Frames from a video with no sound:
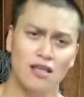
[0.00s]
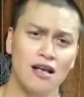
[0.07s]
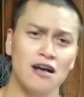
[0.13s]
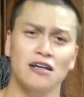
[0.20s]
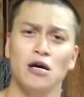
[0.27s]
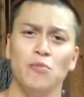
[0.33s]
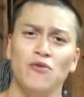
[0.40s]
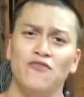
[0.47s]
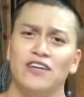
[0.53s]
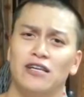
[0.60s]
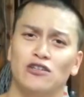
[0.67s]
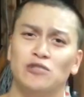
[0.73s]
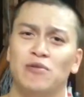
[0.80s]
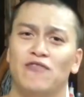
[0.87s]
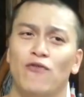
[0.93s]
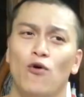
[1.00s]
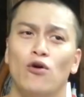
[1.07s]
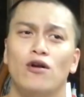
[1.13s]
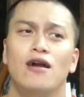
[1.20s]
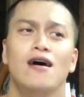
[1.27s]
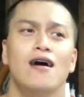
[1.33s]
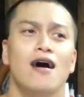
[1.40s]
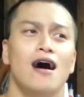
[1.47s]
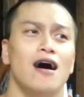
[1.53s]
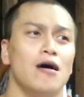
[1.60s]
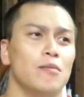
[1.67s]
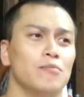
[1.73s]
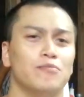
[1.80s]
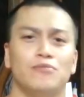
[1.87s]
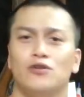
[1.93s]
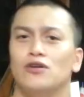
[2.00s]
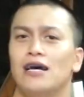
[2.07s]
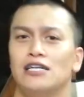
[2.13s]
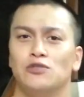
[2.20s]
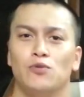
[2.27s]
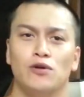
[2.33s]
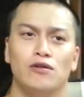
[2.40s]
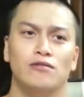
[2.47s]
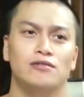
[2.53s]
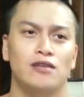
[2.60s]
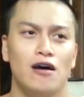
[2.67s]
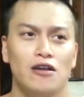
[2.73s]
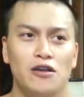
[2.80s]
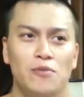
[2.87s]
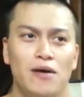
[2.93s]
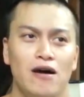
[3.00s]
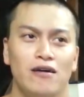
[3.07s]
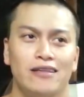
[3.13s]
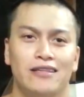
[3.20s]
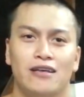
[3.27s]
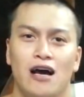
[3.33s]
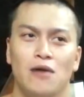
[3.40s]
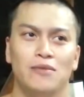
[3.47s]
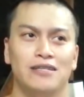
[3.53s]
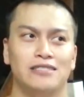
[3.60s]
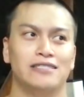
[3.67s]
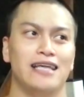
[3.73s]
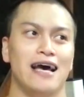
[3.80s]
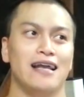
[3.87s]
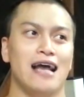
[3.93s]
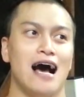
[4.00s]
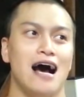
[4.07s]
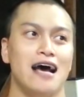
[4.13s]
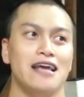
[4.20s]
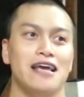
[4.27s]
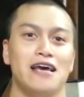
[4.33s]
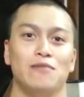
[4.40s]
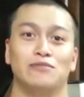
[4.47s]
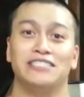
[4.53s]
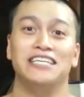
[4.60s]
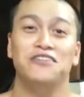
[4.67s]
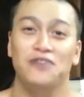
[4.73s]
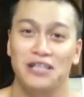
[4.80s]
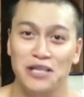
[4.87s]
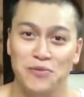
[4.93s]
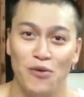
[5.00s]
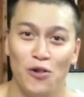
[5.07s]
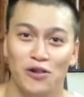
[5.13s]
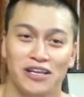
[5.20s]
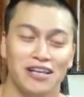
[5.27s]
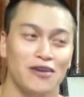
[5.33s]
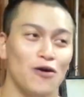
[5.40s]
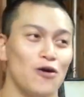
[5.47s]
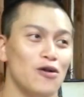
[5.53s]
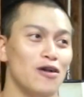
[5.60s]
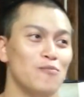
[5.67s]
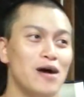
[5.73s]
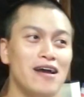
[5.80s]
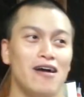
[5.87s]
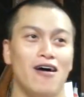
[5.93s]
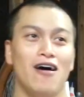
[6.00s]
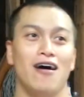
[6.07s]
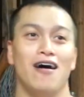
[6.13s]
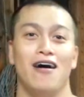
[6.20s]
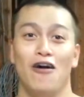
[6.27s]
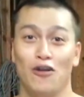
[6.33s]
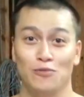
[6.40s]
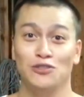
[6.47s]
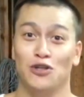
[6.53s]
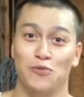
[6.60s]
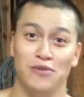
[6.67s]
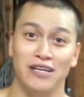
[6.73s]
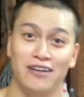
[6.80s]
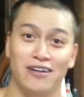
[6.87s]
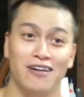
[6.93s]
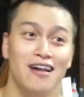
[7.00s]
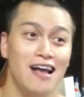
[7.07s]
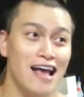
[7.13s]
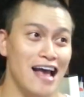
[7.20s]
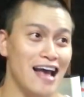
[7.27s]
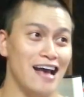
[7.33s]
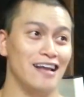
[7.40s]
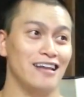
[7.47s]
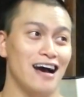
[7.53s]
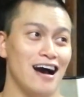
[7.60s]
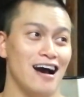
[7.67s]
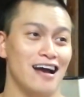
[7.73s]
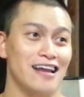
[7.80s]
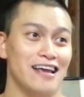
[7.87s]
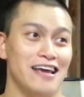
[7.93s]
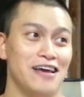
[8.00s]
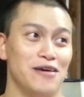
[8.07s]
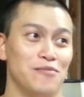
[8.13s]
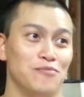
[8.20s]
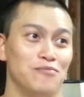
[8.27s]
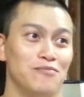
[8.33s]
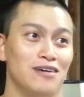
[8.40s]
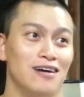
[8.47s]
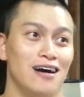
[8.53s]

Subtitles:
a couple videos before, you guys were talking about in the comments that I am secretly bulking, or my arms are bigger and I am